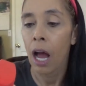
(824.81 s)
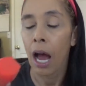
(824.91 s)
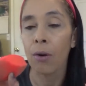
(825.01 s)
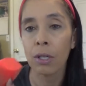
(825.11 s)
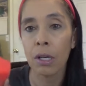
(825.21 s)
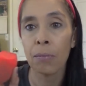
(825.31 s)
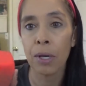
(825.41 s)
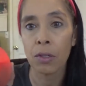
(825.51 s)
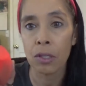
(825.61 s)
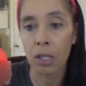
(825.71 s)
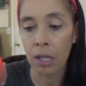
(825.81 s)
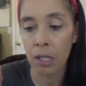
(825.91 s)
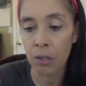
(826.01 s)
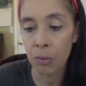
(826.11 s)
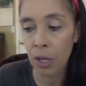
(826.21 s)
how it compares to
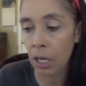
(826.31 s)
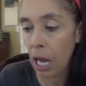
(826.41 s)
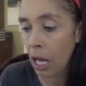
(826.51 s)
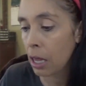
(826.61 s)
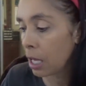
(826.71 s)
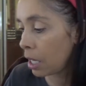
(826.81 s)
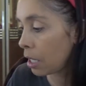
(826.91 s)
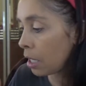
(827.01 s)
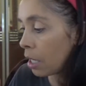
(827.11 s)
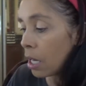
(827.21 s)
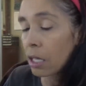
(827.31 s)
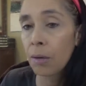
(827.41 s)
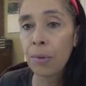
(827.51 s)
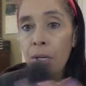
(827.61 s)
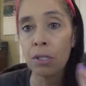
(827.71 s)
this one, and then
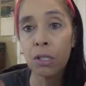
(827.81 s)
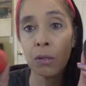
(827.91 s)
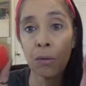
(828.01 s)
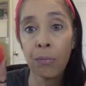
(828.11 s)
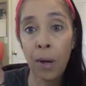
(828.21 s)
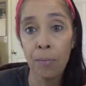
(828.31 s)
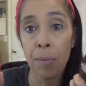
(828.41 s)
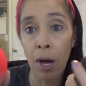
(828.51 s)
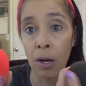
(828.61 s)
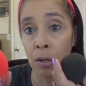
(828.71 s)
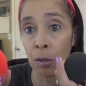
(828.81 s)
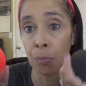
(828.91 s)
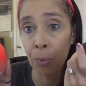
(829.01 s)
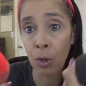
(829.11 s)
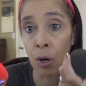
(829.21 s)
compare it to my other
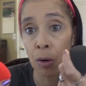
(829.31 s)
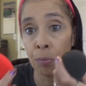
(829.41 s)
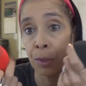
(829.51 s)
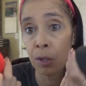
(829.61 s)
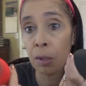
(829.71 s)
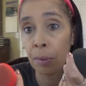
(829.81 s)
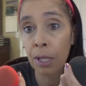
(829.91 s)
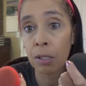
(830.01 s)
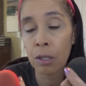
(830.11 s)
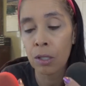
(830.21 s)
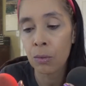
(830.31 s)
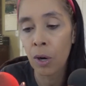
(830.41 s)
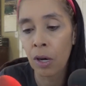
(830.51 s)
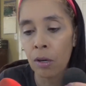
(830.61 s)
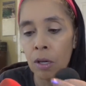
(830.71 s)
Pro Beauty Blender as
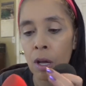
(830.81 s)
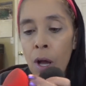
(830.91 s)
well.